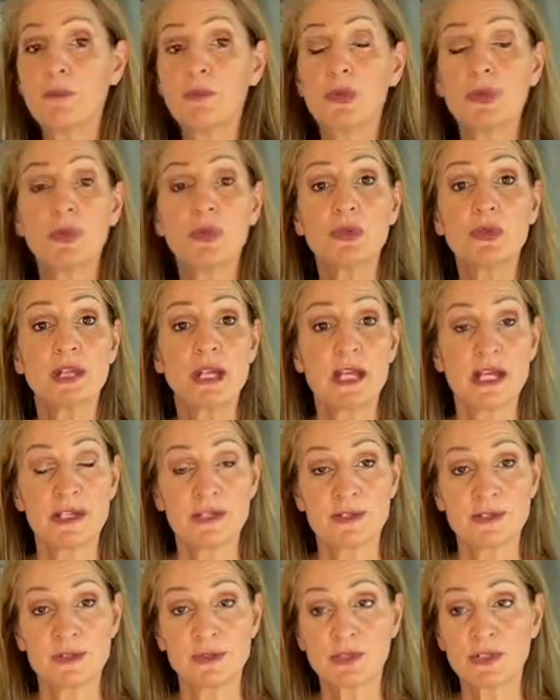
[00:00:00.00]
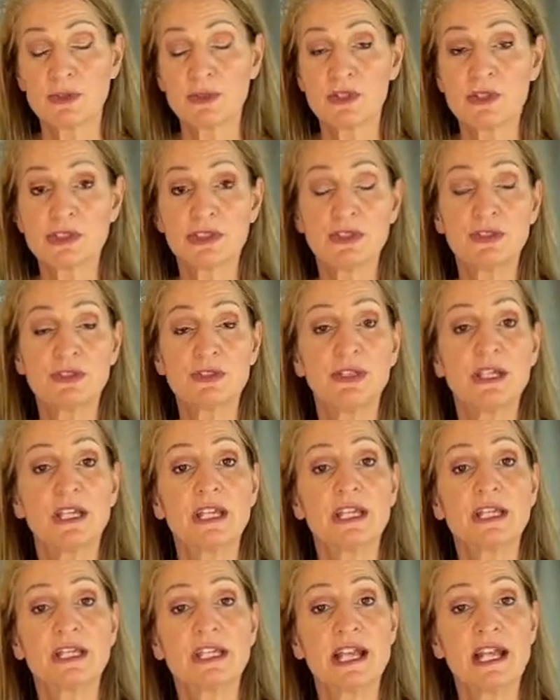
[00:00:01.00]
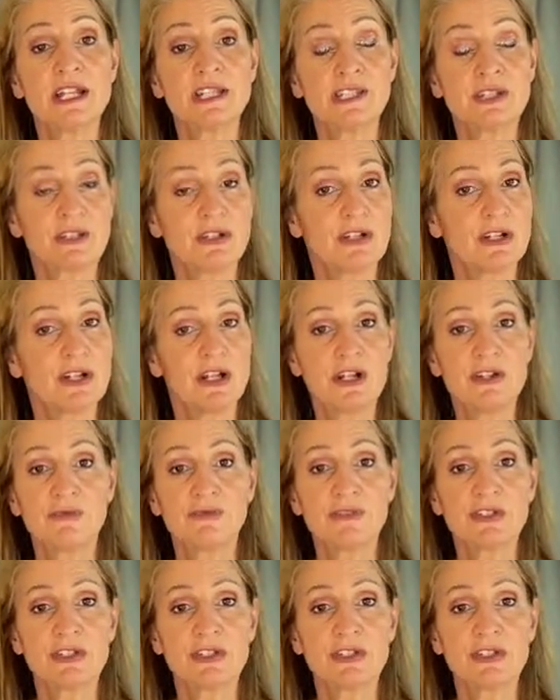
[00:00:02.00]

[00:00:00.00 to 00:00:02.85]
ball gowns, or you want to do gowns that are of,